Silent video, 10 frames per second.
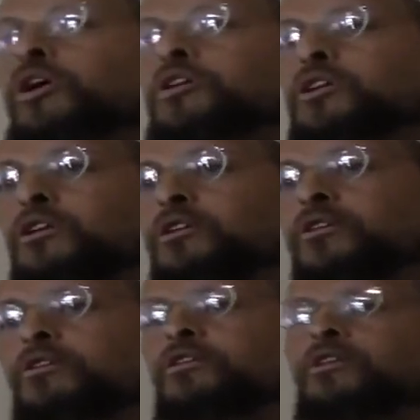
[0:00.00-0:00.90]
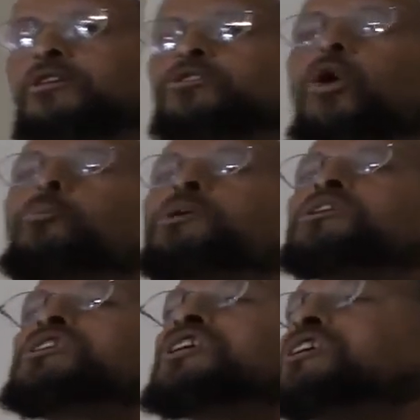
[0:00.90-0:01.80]
when?
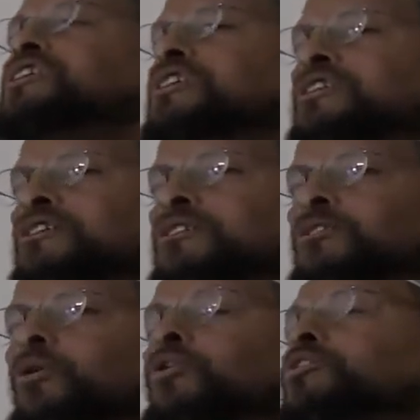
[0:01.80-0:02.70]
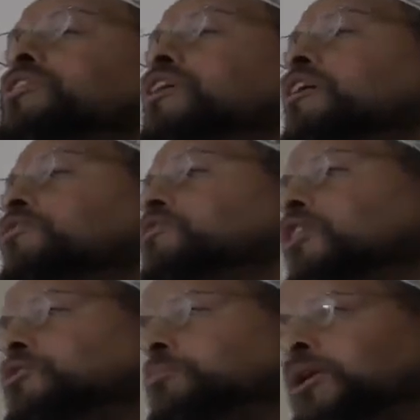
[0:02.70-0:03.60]
Yawmiddin, on the day of
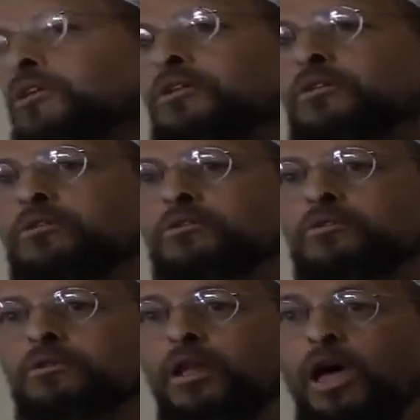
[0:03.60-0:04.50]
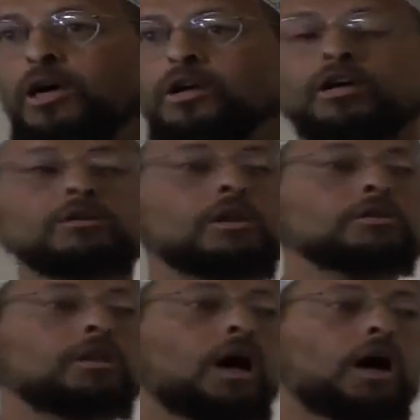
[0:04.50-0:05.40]
judgment. La ilaha
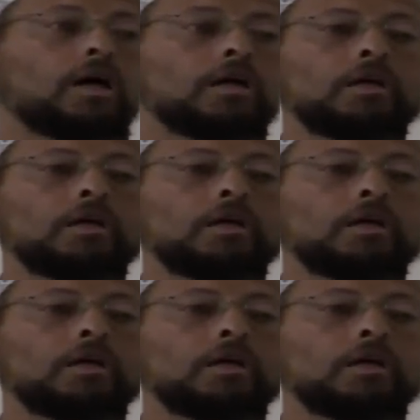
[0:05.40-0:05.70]
illallah.